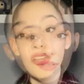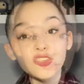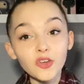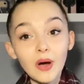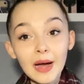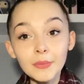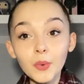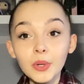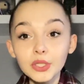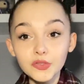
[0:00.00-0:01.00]
So I'm
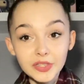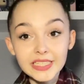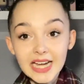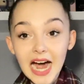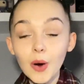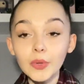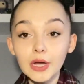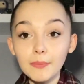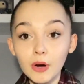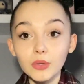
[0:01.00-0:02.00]
going to read out
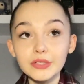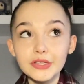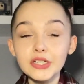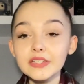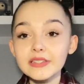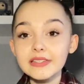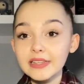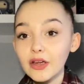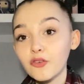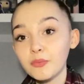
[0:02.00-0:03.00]
a post just to
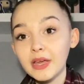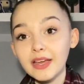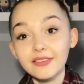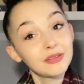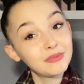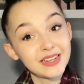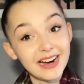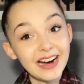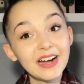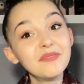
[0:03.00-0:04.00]
save me some
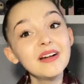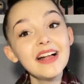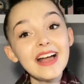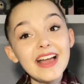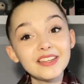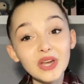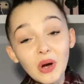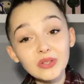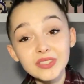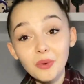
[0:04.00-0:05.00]
time and to
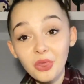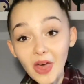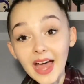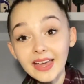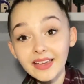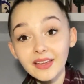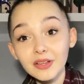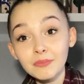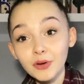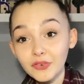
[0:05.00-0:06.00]
also thank
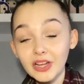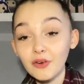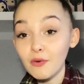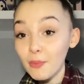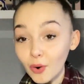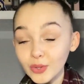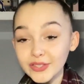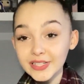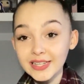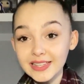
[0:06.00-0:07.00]
Maria for
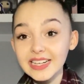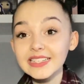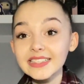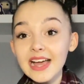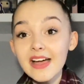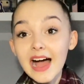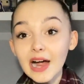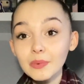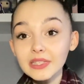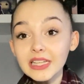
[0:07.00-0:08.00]
posting this.
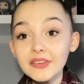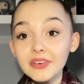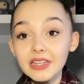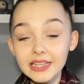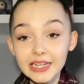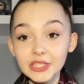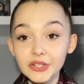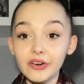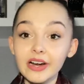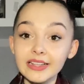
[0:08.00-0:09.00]
I will leave a link
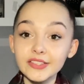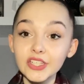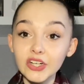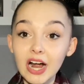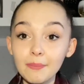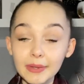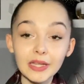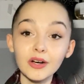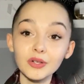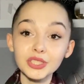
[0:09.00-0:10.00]
to her Instagram
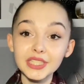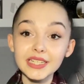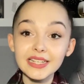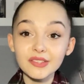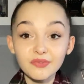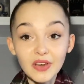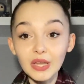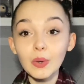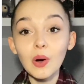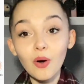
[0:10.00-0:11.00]
below. She is a
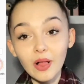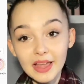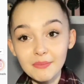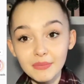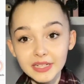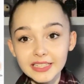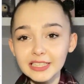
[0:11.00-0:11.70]
fellow all-in buddy.